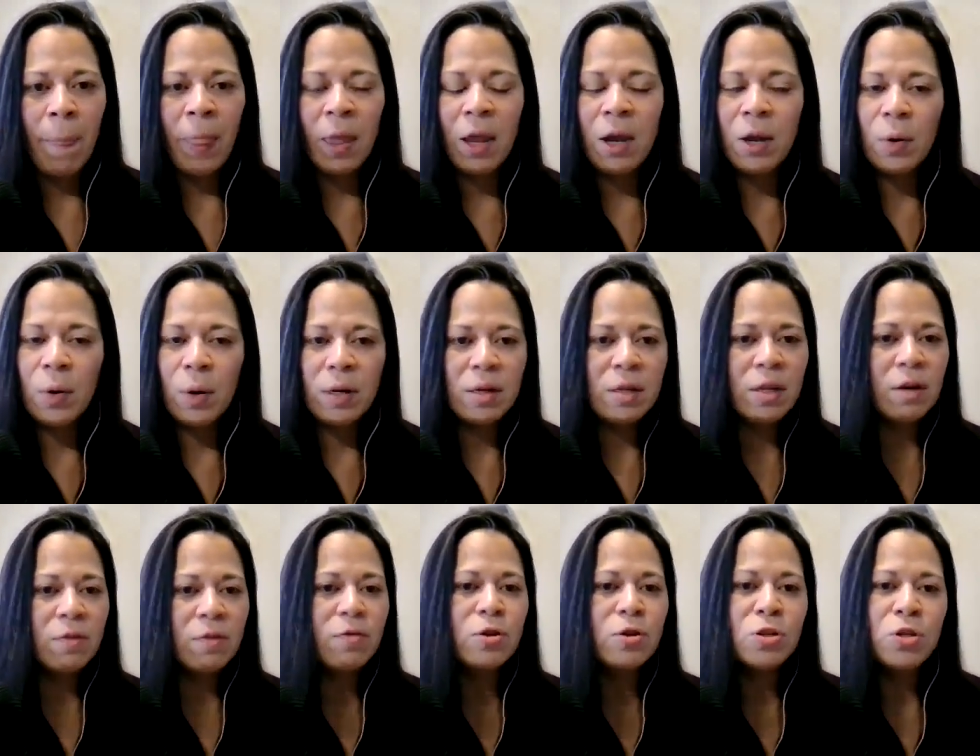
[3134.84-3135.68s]
I did
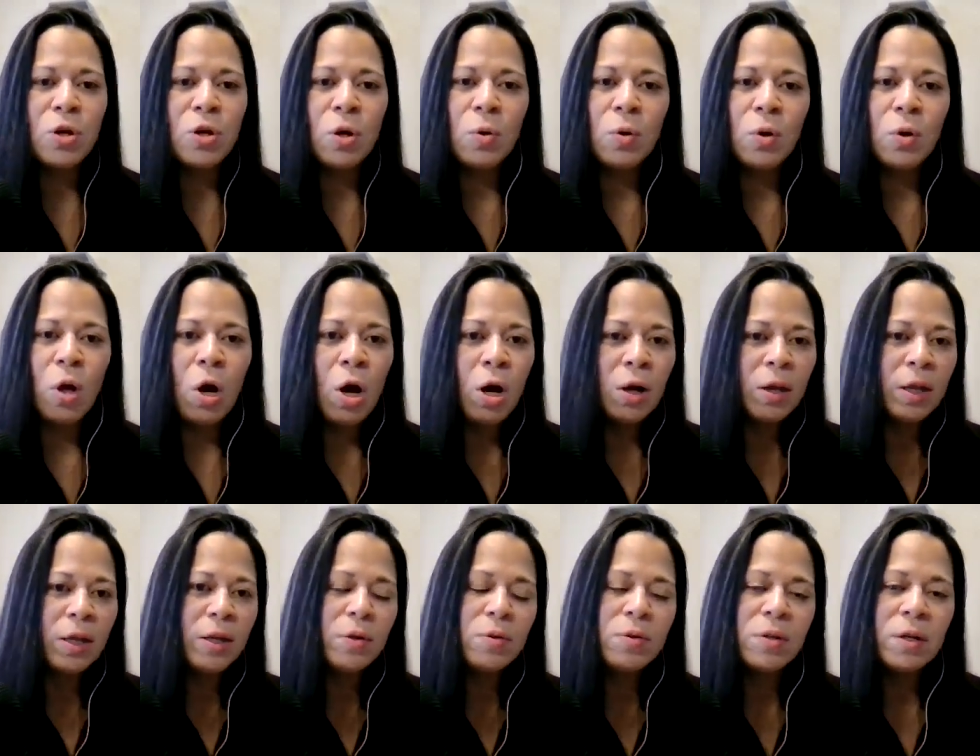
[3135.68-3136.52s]
that for so long,
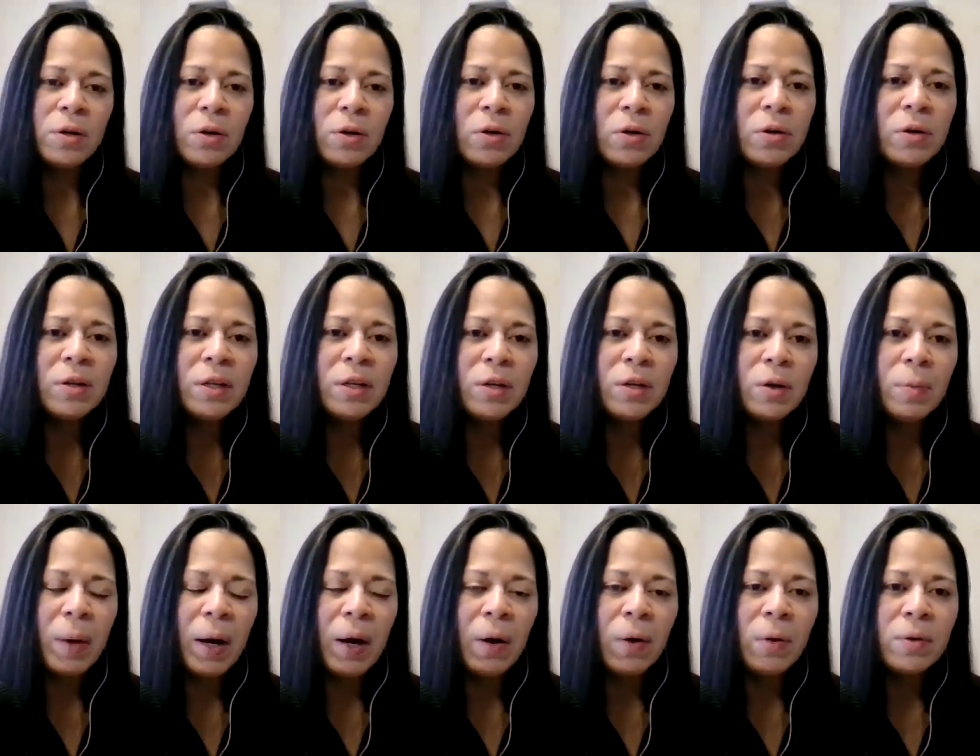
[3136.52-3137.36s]
like you said earlier
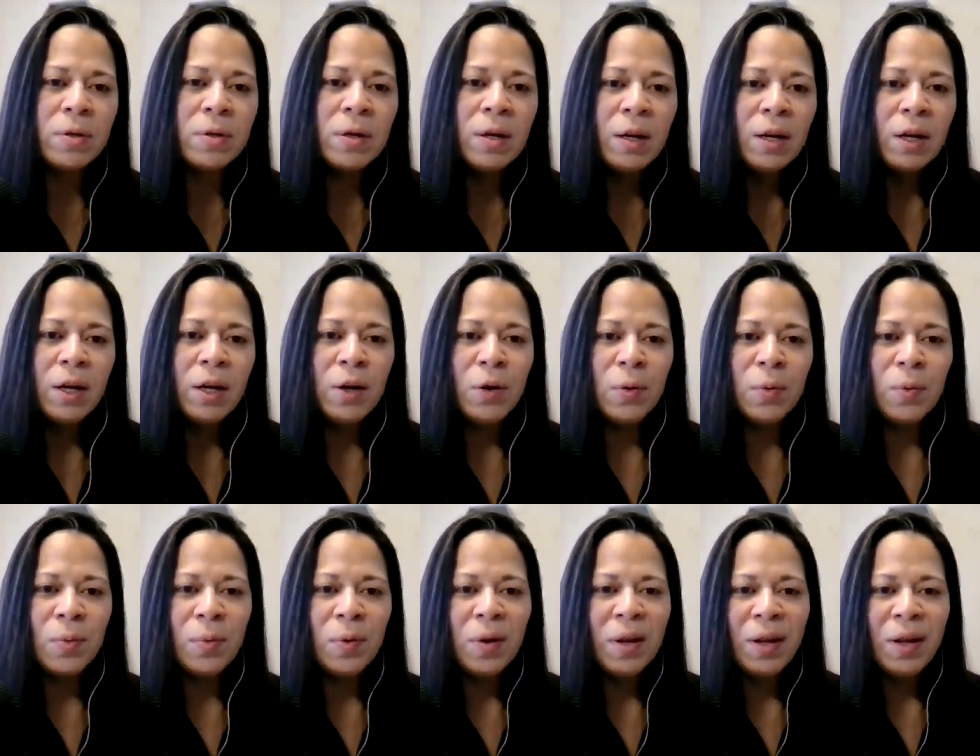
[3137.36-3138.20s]
about,
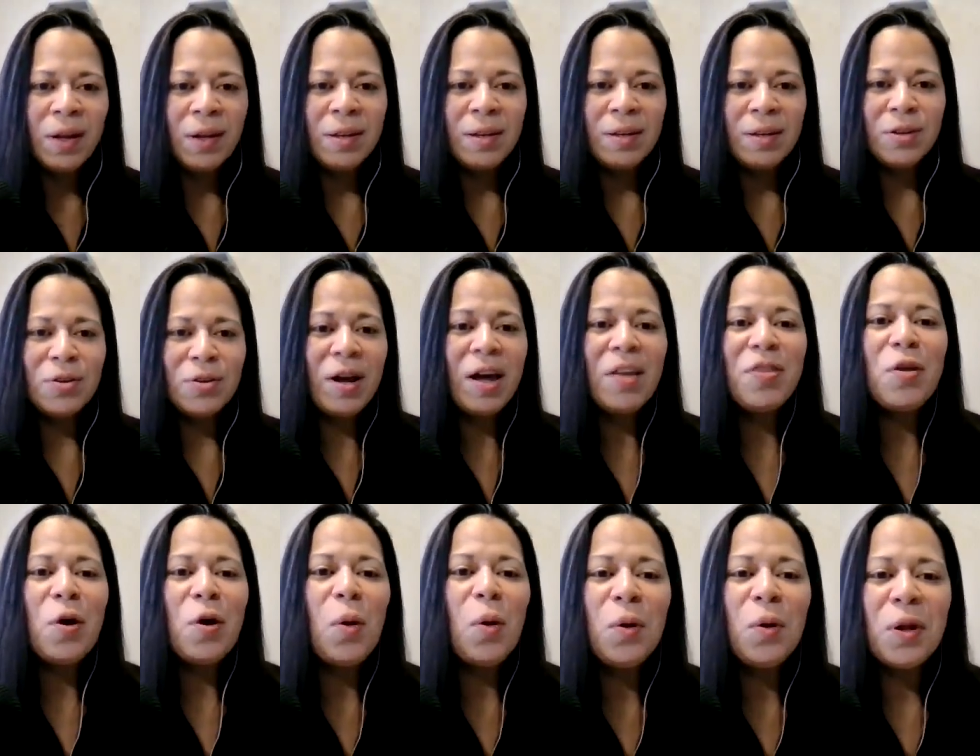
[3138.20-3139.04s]
you're not
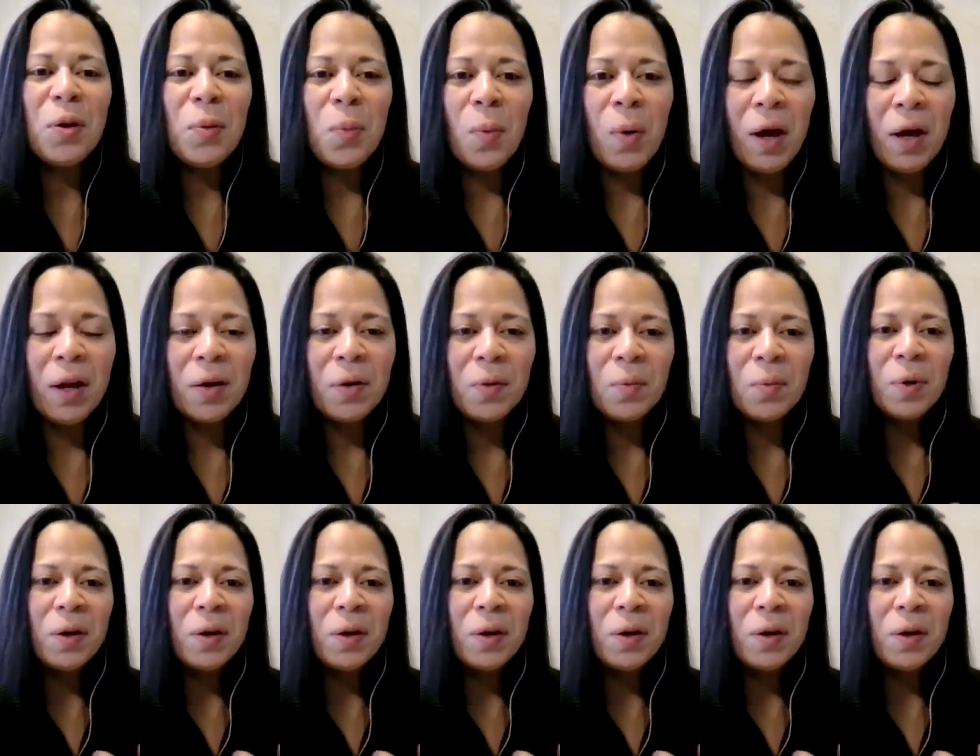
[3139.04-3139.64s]
the only one.